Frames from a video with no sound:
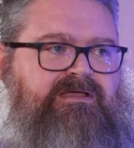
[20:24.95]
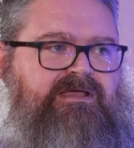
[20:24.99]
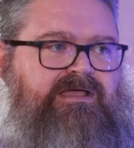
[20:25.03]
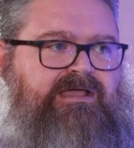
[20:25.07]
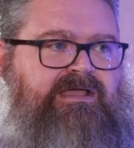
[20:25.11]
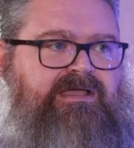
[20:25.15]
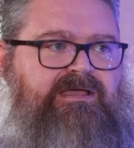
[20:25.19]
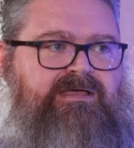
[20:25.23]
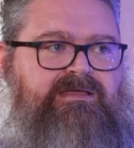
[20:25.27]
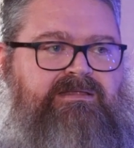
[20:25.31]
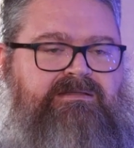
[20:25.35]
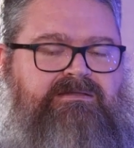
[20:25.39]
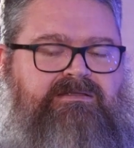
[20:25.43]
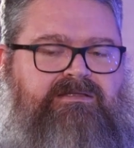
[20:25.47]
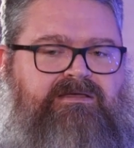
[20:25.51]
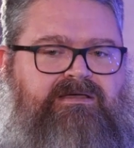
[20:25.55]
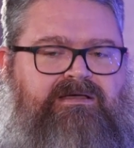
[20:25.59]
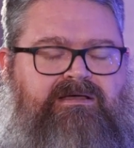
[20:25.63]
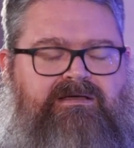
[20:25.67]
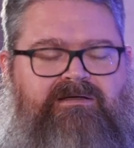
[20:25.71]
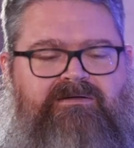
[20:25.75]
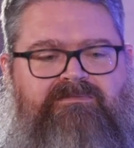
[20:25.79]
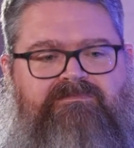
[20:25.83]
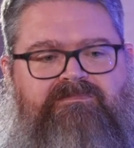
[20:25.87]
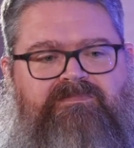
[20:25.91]

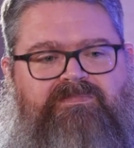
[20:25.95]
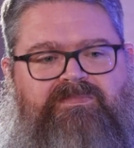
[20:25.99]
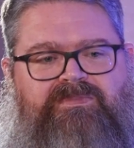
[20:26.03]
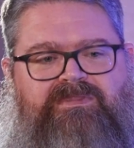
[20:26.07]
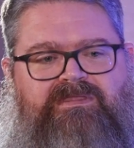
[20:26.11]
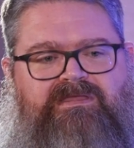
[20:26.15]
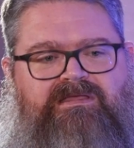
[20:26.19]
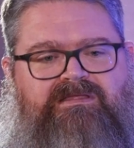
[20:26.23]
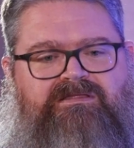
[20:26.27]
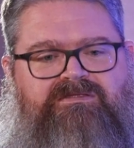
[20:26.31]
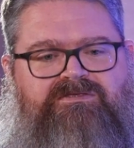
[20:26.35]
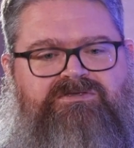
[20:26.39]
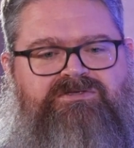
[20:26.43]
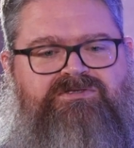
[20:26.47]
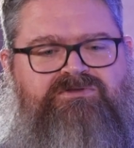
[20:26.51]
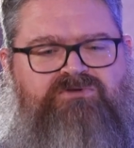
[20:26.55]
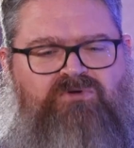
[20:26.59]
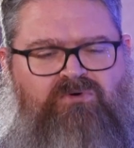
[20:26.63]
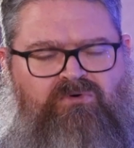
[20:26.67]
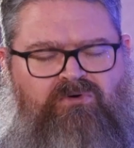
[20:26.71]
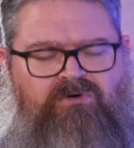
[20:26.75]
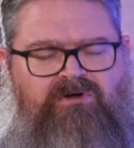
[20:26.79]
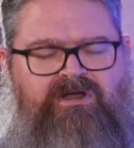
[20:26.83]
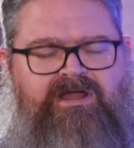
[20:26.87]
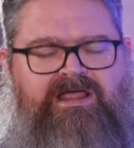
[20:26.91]
And
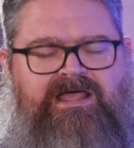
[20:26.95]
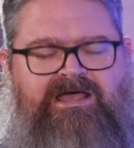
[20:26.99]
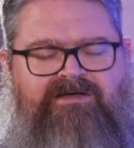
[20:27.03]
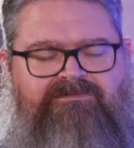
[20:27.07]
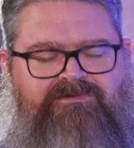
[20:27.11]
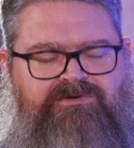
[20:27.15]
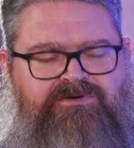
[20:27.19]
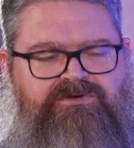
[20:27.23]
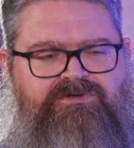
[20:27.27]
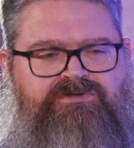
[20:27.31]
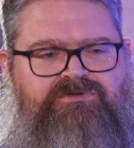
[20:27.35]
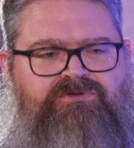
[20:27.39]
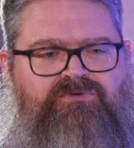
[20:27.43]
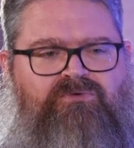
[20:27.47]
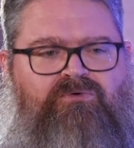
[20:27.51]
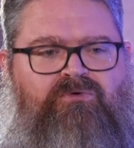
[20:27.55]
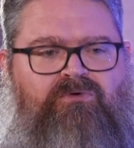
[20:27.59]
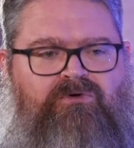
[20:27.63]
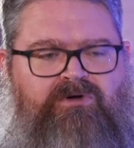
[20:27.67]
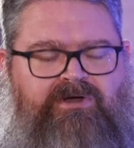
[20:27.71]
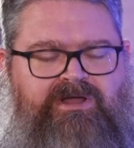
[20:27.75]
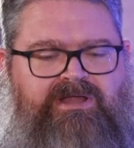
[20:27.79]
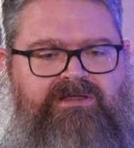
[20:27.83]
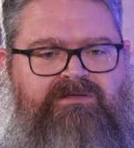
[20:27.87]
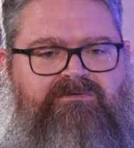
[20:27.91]
story after
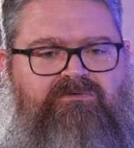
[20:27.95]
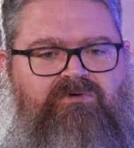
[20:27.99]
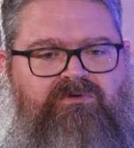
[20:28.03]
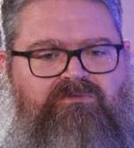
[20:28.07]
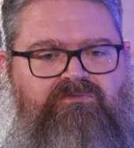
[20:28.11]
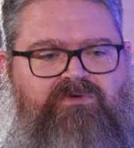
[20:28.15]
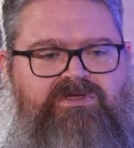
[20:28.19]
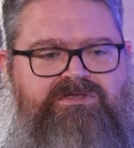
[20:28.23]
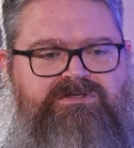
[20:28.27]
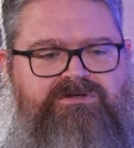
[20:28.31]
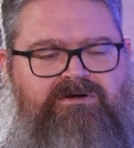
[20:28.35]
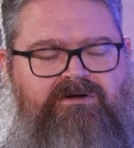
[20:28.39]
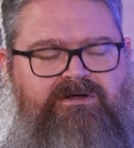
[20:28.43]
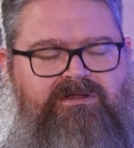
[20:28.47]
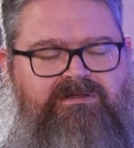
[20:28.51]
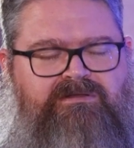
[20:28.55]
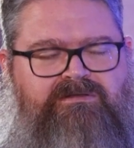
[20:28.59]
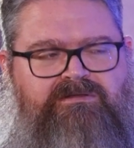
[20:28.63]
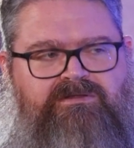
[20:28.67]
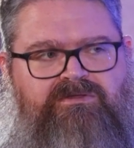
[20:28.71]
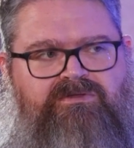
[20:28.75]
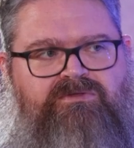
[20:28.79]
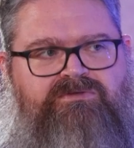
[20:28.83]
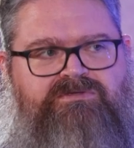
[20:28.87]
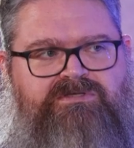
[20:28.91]
story, when we
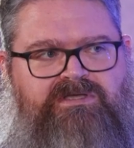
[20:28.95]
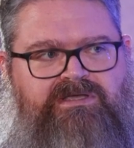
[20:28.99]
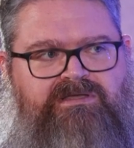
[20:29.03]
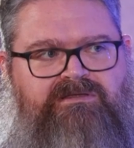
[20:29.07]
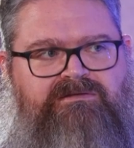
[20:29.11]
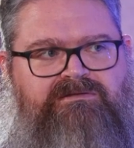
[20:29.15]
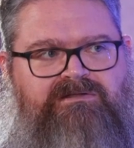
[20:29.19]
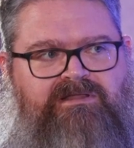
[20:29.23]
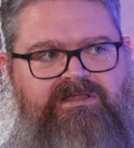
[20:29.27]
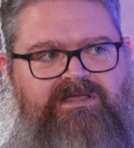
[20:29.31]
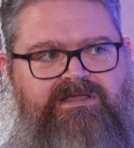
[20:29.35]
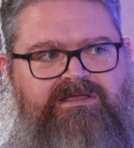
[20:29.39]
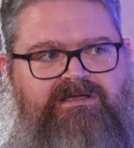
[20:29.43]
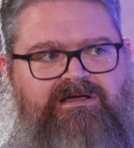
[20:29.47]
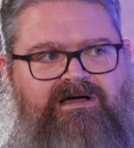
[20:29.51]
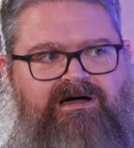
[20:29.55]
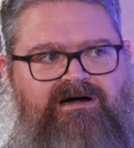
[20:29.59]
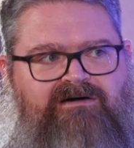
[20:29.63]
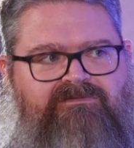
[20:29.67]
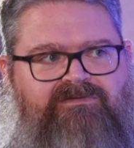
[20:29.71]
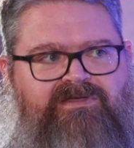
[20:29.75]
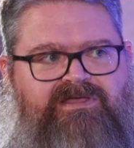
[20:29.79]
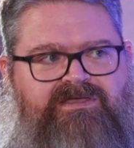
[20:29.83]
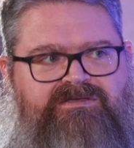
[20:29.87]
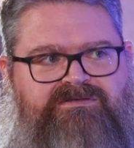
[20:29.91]
started using lean
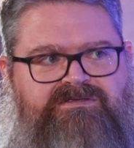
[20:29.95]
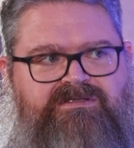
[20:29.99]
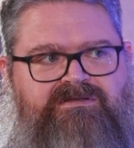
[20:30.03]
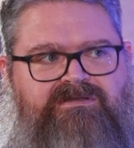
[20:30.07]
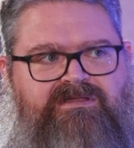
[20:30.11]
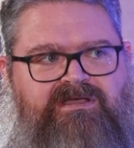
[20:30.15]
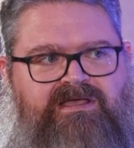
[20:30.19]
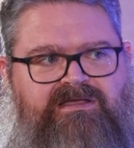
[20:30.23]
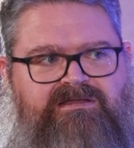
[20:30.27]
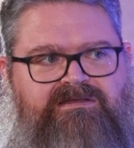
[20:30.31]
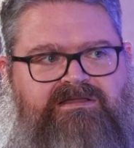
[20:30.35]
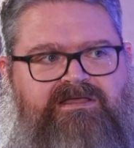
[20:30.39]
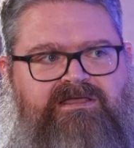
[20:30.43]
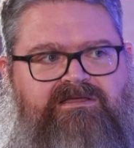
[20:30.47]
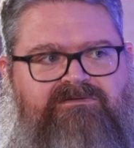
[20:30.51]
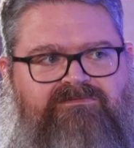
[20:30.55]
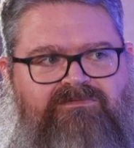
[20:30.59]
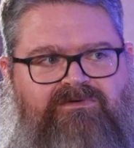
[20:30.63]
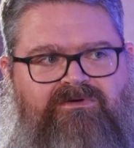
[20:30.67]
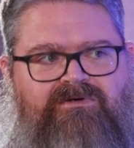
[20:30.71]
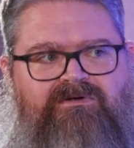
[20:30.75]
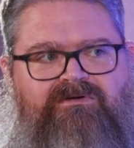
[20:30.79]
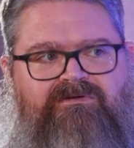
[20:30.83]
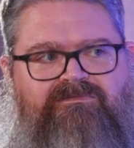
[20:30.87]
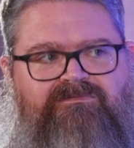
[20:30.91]
coffee as a technique
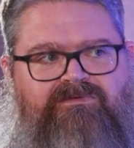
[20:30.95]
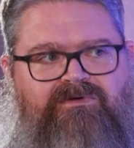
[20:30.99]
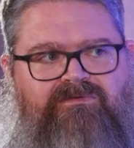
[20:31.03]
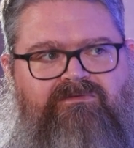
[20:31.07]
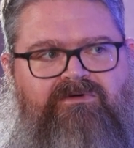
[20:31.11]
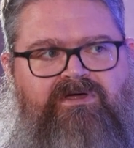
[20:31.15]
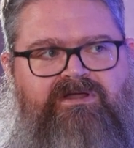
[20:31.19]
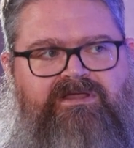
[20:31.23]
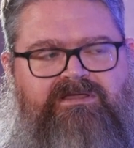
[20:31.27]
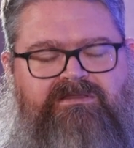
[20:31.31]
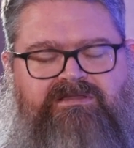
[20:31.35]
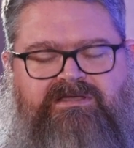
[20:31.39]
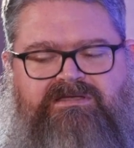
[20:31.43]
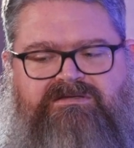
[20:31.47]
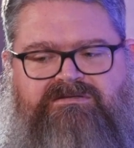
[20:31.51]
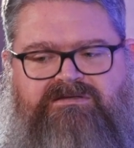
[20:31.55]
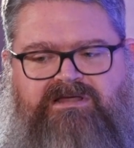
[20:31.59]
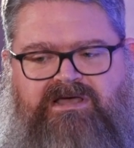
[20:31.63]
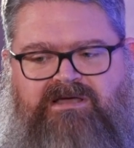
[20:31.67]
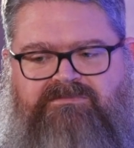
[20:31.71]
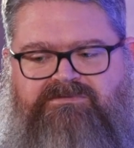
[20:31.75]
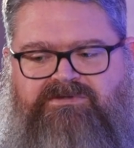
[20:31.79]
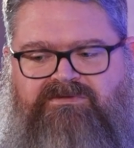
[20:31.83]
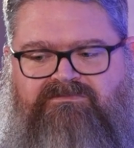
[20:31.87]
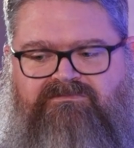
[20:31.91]
for running these
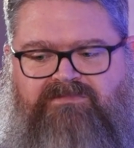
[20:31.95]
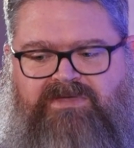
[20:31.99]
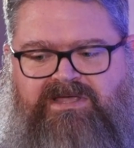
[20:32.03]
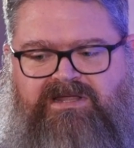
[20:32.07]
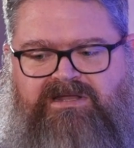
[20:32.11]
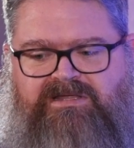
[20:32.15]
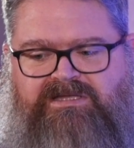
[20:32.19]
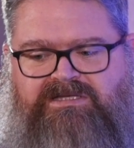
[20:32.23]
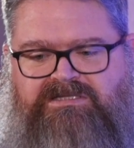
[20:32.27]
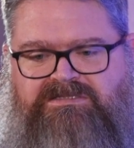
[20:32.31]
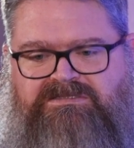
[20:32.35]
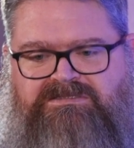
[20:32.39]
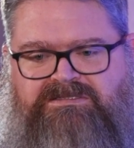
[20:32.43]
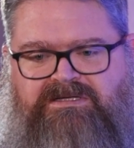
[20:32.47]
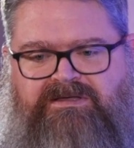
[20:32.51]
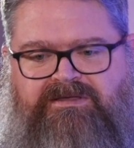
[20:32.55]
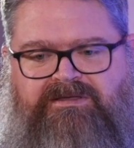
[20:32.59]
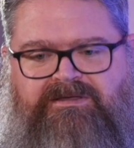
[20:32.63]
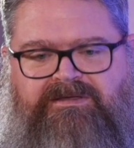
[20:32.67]
types of meetings,